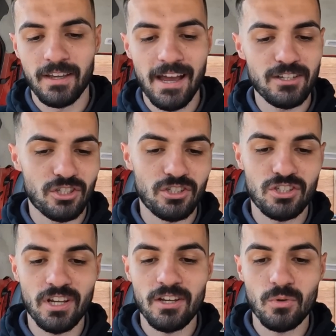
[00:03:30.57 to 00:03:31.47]
As you can
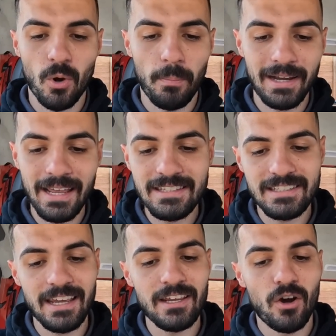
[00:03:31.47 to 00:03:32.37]
see, you've got
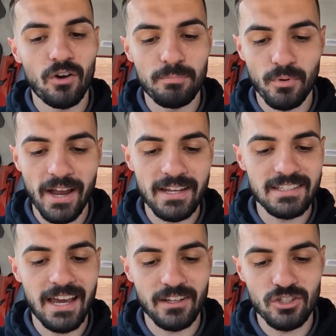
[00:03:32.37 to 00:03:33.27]
plenty of brands
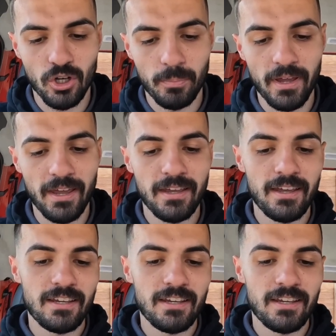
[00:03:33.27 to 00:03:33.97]
at the top here.